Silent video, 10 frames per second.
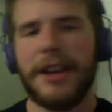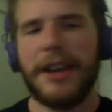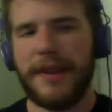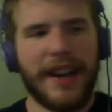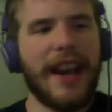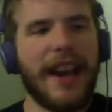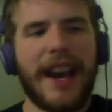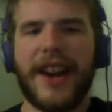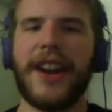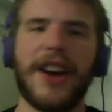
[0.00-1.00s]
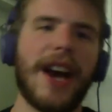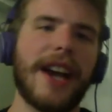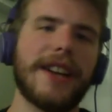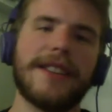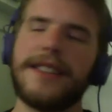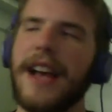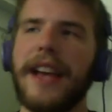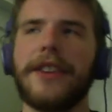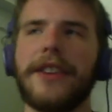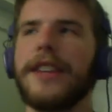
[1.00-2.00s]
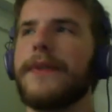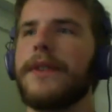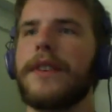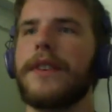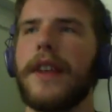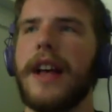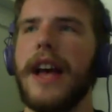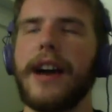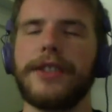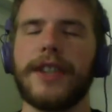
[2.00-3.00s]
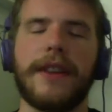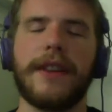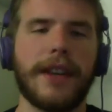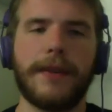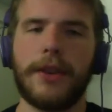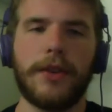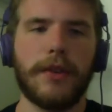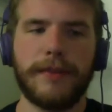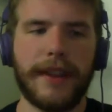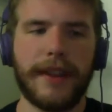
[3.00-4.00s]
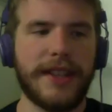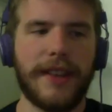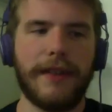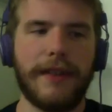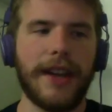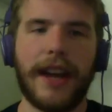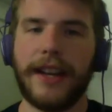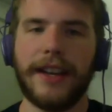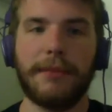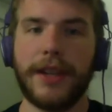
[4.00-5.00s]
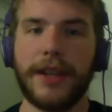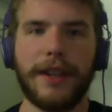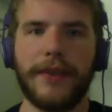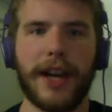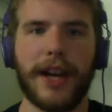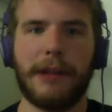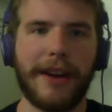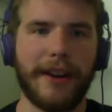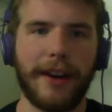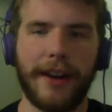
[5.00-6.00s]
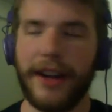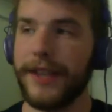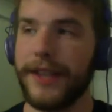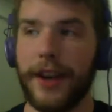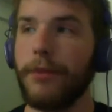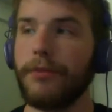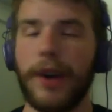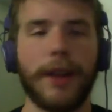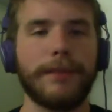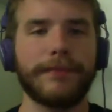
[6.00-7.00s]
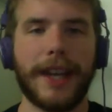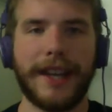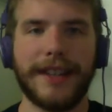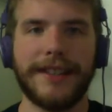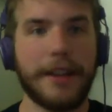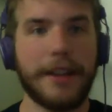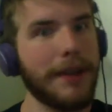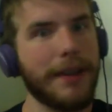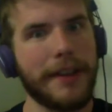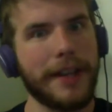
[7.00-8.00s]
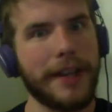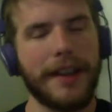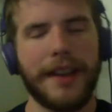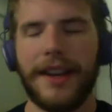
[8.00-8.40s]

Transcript: But I don't know. I couldn't even. I was trying to think of who was my least favorite, and I completely forgot about her. And I was like, oh well, I guess it's gonna be her then.